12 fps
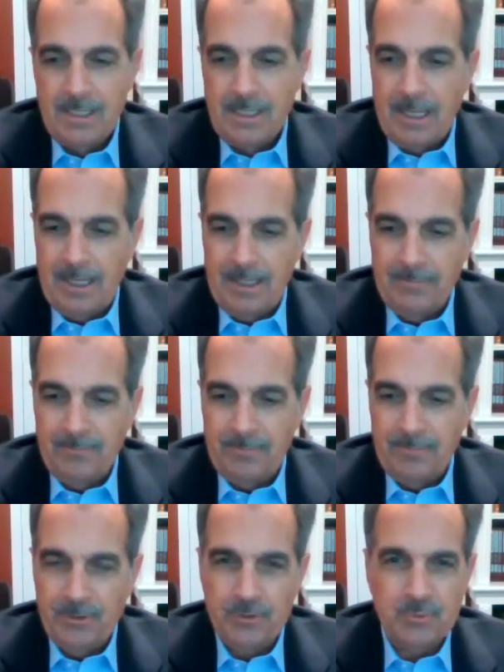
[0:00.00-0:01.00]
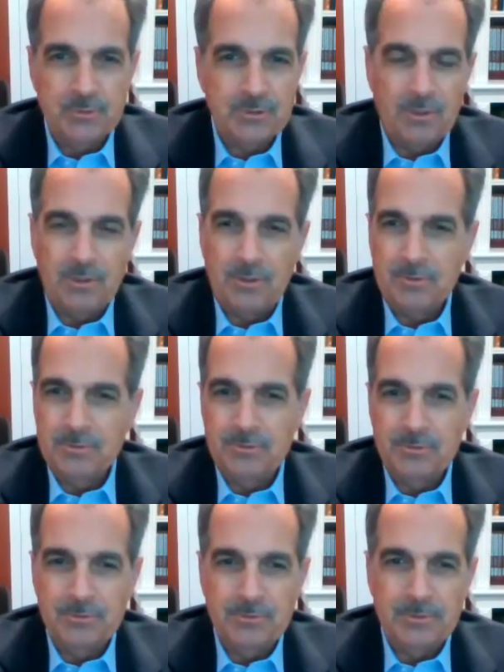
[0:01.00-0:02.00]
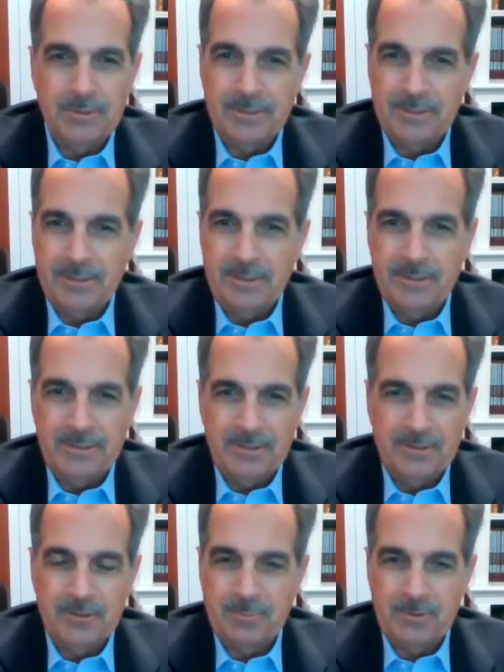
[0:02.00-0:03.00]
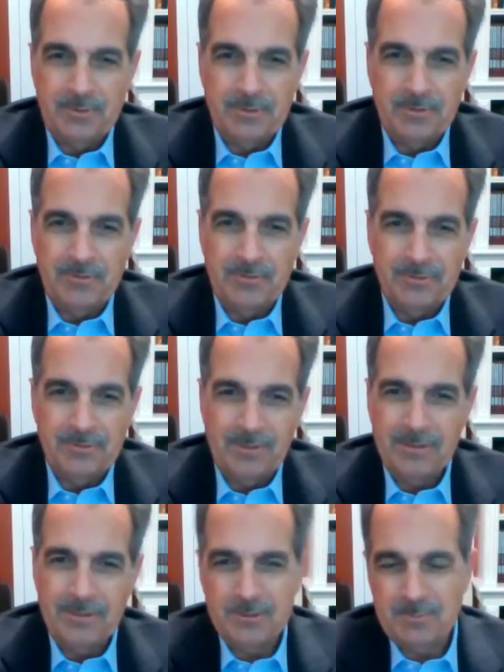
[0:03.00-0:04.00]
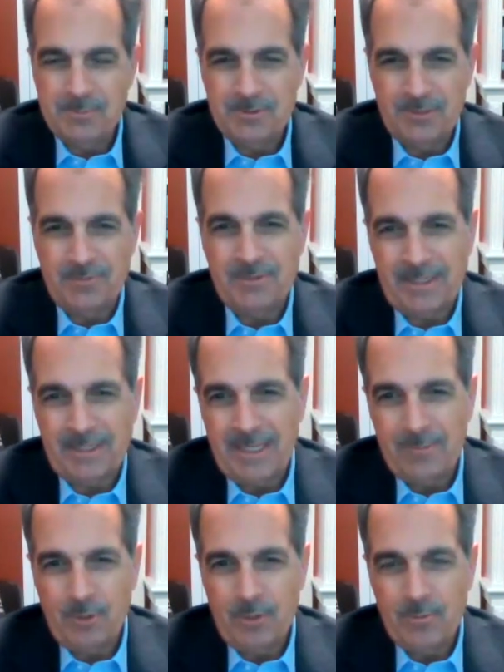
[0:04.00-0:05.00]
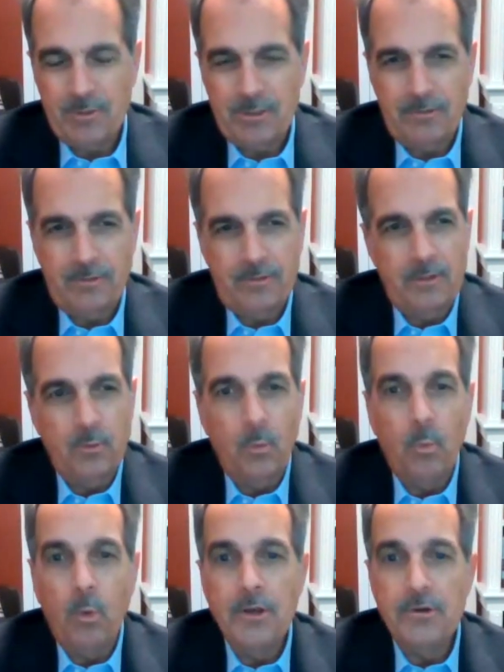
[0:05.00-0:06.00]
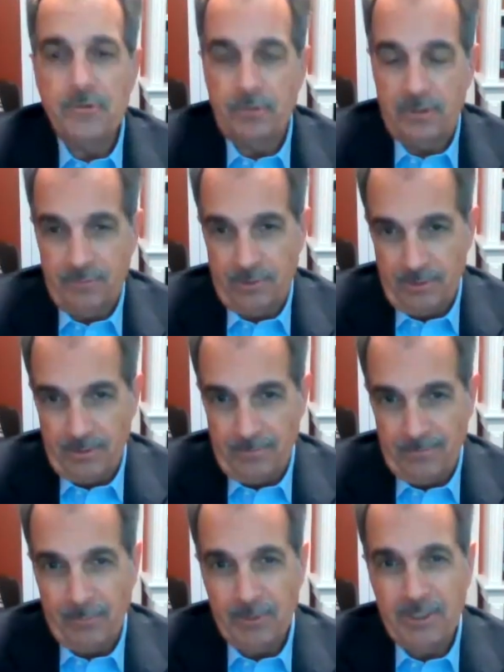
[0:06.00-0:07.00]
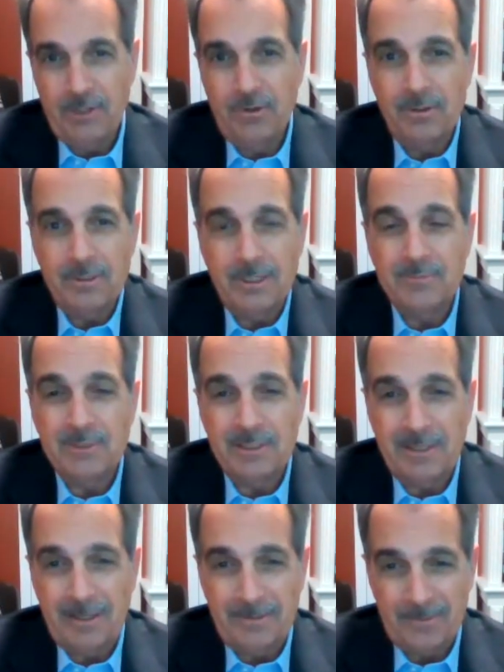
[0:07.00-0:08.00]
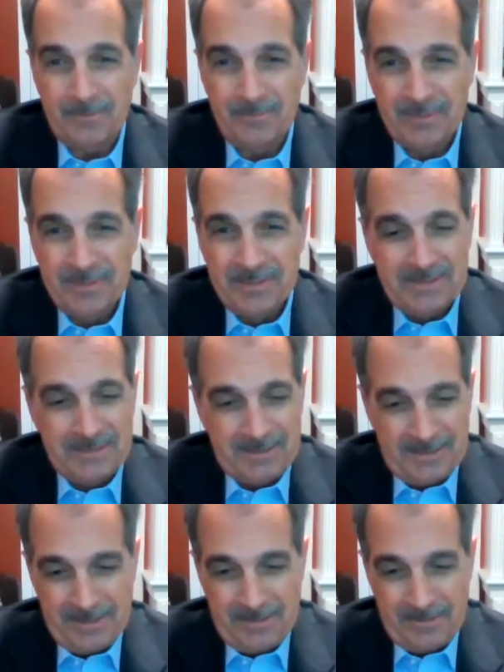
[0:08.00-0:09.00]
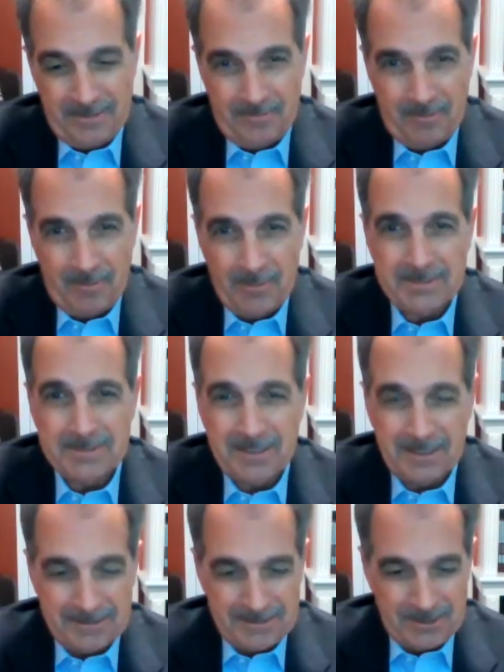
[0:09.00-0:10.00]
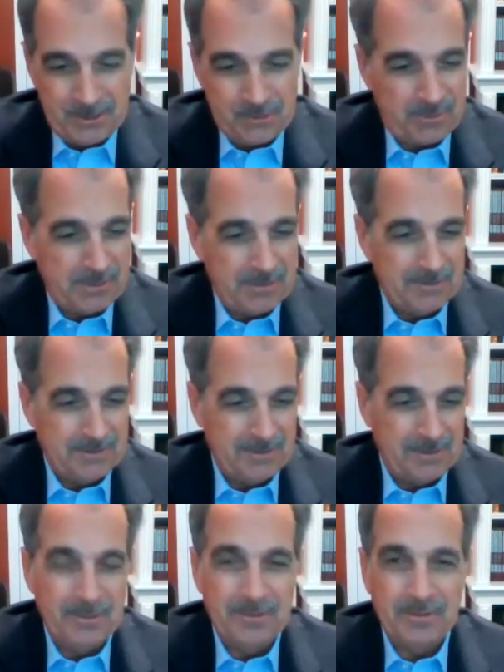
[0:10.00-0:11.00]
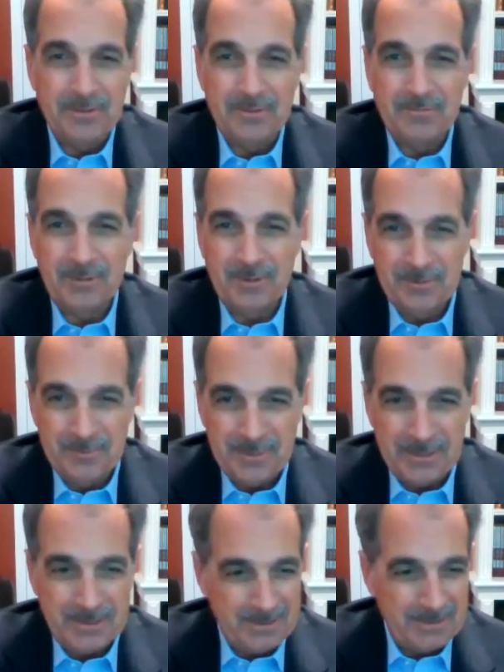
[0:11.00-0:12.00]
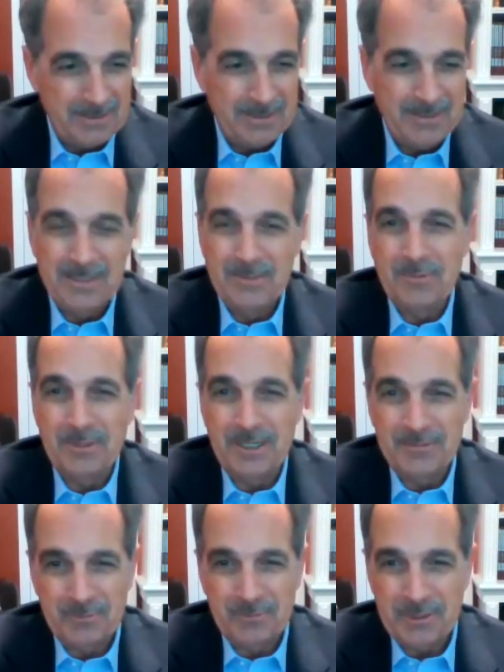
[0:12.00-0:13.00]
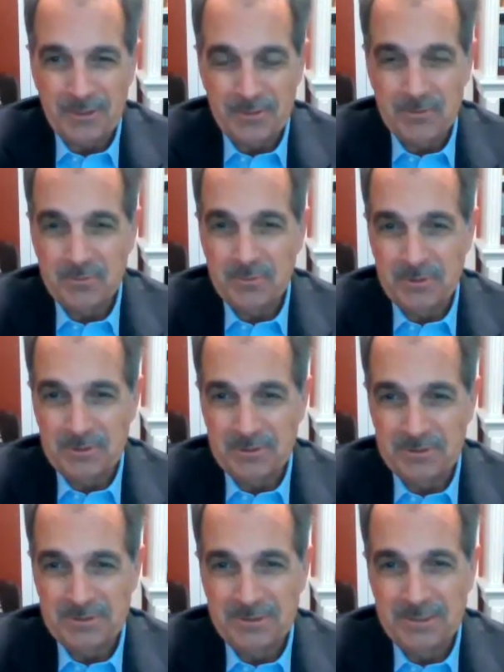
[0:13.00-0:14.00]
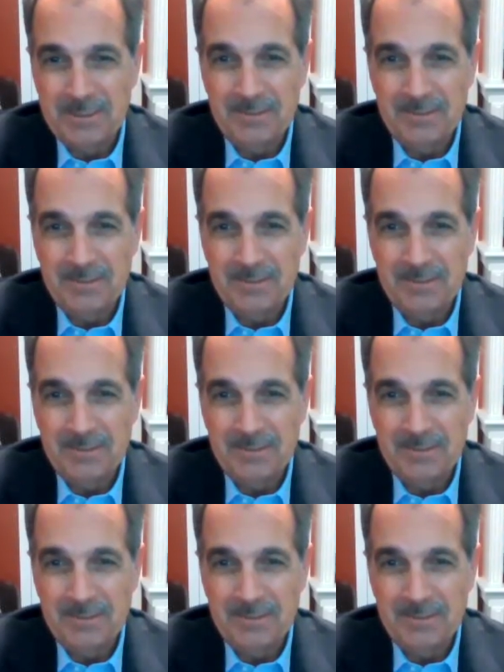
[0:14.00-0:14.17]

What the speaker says: But this was a whole new experience. So nothing specific that I came away with other than the wonder of it all, that we can all come together in Ramat Gan, Israel, in Rome, Italy, wherever we are in the world.